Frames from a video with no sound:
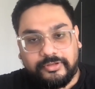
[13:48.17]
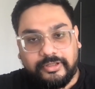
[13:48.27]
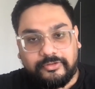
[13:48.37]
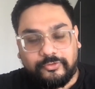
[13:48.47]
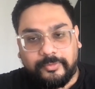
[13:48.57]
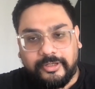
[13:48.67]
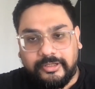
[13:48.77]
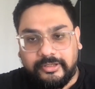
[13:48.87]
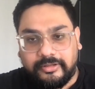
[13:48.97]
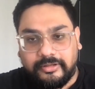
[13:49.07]
There are so
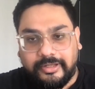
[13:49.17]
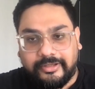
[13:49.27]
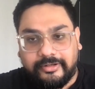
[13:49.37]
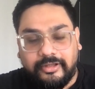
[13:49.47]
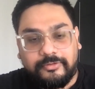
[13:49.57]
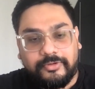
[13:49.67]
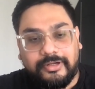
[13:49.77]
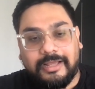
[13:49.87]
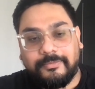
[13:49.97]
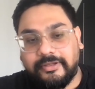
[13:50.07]
many like real
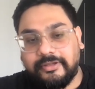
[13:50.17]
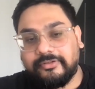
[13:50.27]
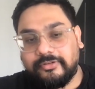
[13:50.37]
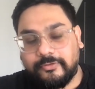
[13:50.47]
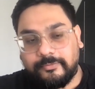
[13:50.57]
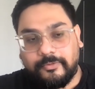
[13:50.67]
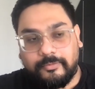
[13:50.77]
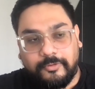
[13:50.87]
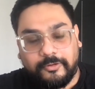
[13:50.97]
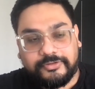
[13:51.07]
world applications of
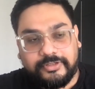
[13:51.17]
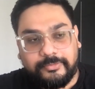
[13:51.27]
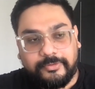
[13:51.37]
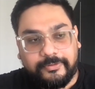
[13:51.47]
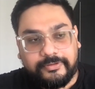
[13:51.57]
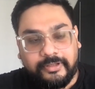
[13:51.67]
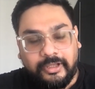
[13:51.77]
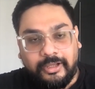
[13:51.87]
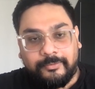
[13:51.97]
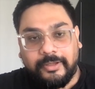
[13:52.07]
blockchain, because
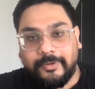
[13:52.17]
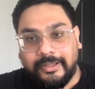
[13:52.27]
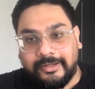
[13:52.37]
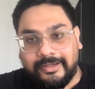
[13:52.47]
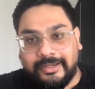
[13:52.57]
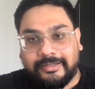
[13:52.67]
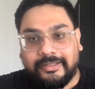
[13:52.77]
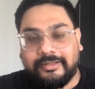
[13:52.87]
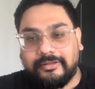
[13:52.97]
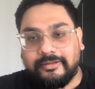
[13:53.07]
people are
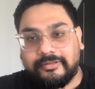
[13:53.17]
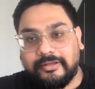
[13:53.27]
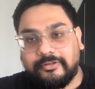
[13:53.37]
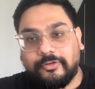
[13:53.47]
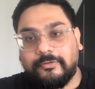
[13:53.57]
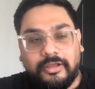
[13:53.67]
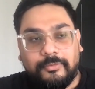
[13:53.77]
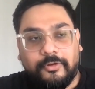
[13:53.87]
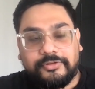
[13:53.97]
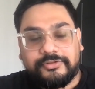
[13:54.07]
getting the sense of
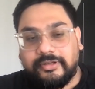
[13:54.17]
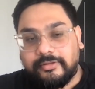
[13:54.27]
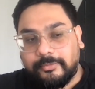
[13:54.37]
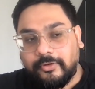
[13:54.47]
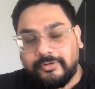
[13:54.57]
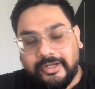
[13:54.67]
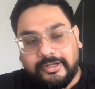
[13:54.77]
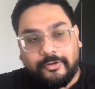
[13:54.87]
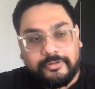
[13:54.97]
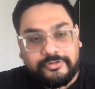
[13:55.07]
blockchain is about
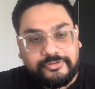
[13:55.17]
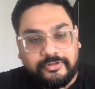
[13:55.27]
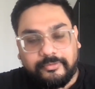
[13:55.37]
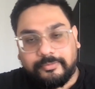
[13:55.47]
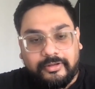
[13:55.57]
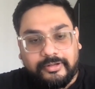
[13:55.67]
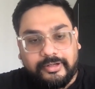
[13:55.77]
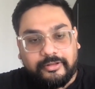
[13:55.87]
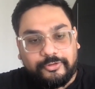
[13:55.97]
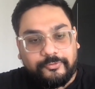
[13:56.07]
data ownership and
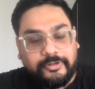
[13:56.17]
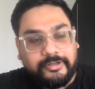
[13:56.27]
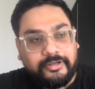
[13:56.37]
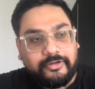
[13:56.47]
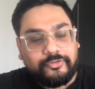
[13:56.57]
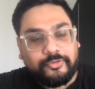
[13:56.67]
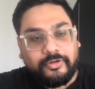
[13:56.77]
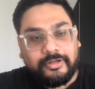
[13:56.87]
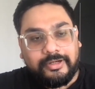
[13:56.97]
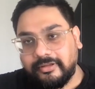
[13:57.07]
data sovereignty and so
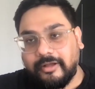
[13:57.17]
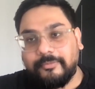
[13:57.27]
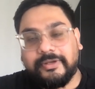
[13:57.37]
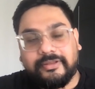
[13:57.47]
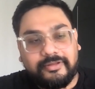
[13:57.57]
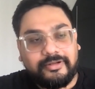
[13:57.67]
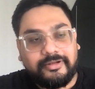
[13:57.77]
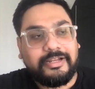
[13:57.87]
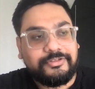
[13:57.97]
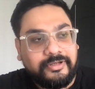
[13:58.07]
on. And companies are
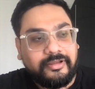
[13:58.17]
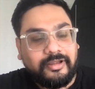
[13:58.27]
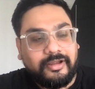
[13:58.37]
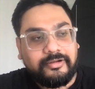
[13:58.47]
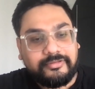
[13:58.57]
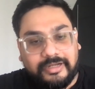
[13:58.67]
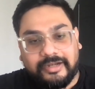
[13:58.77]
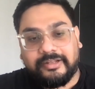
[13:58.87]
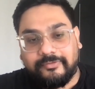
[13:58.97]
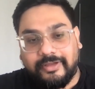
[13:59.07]
gradually
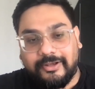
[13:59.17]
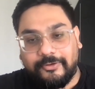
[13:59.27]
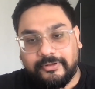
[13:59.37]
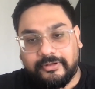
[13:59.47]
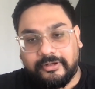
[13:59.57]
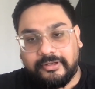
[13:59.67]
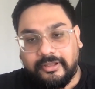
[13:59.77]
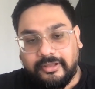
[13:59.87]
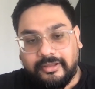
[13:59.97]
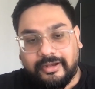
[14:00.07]
understanding the value in it.
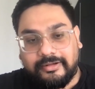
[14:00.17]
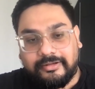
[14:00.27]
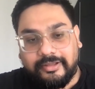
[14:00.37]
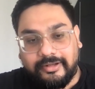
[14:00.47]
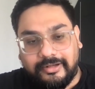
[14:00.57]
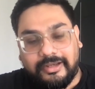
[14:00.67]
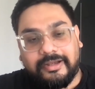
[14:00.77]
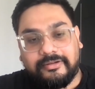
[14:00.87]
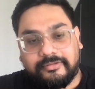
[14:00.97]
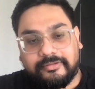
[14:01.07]
And their
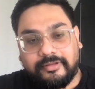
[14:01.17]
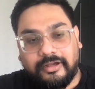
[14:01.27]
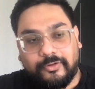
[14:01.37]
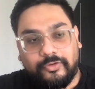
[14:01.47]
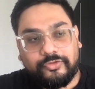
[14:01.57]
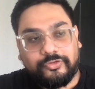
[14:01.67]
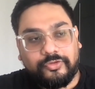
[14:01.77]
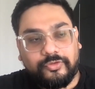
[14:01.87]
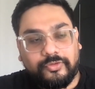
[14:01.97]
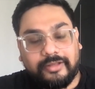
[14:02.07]
clients are
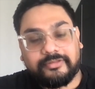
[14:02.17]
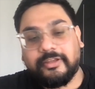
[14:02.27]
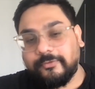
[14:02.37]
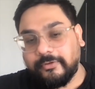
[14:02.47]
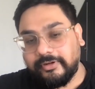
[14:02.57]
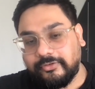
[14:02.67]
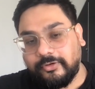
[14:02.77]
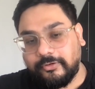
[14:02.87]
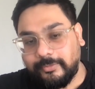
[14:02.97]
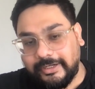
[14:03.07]
also asking for it.
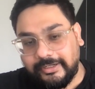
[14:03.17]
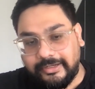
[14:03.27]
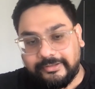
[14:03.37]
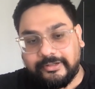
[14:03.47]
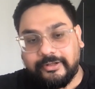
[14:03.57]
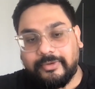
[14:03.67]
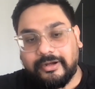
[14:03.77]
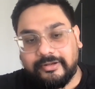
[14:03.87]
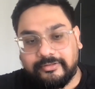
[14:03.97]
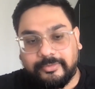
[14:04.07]
automatically the
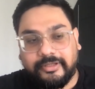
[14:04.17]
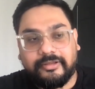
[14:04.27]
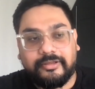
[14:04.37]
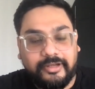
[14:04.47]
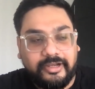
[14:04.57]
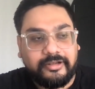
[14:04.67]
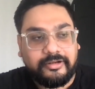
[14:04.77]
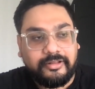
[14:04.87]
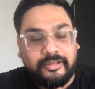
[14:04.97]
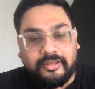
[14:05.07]
demand is being
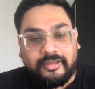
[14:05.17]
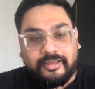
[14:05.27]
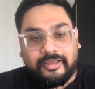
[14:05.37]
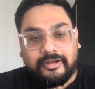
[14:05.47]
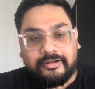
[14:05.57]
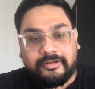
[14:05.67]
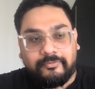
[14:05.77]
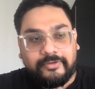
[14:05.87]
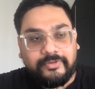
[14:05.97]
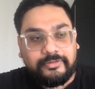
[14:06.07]
created. And
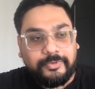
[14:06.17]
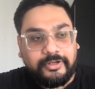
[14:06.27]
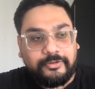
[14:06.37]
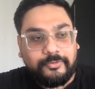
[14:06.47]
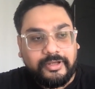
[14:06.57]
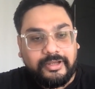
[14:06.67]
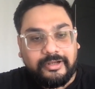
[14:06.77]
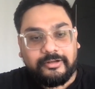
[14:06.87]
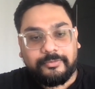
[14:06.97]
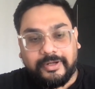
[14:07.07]
when we speak to any
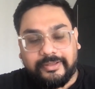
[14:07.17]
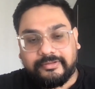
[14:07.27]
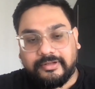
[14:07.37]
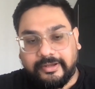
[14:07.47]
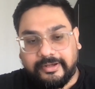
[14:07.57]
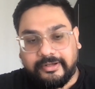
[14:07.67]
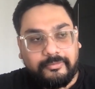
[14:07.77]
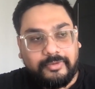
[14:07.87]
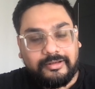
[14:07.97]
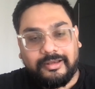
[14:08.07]
enterprise
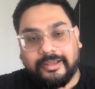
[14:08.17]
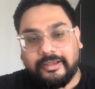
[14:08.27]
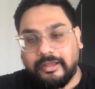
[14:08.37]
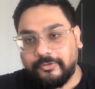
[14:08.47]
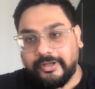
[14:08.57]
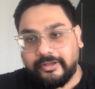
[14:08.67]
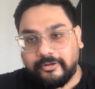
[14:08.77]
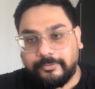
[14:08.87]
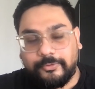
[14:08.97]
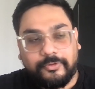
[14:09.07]
client, unlike like
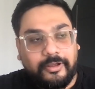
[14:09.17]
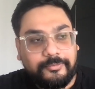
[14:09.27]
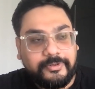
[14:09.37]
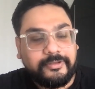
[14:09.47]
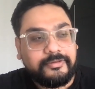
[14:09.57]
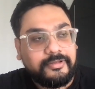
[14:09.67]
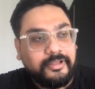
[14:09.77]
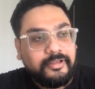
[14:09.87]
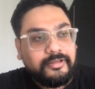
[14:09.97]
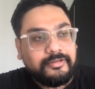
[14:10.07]
crypto companies,
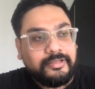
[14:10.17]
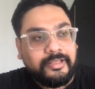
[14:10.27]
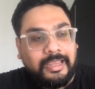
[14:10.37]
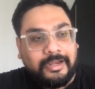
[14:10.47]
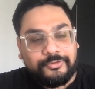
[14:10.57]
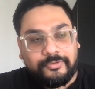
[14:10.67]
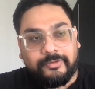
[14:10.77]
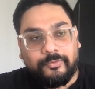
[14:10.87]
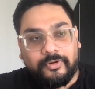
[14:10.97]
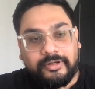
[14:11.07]
they
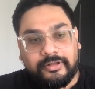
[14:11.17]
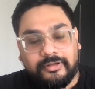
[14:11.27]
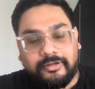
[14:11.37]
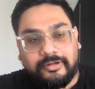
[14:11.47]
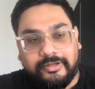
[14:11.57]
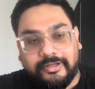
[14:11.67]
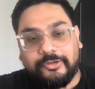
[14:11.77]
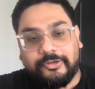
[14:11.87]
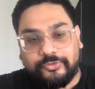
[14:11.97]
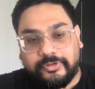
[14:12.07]
actually want a real
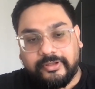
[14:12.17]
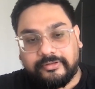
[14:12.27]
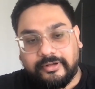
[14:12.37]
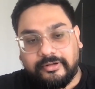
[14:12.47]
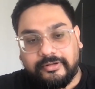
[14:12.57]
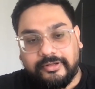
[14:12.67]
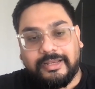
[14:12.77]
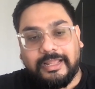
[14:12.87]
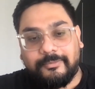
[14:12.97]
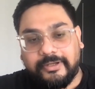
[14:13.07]
use case and a
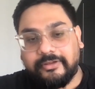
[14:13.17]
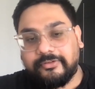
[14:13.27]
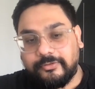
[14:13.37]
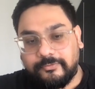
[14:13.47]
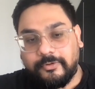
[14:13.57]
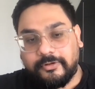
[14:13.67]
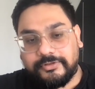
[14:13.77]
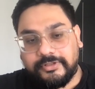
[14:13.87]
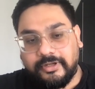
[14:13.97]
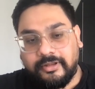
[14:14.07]
real application of blockchain.